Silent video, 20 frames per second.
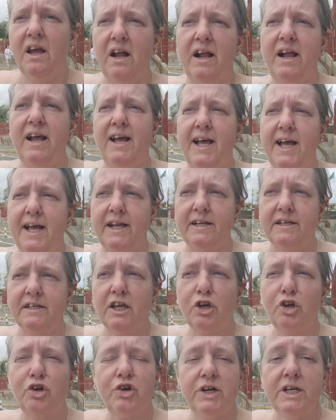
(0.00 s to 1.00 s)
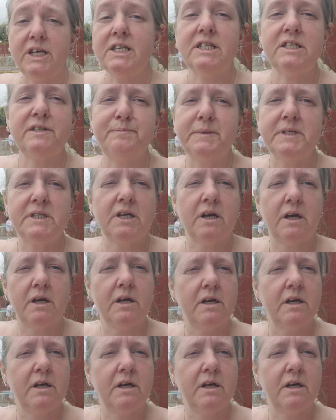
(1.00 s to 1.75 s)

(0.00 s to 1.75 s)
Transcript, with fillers: and crisps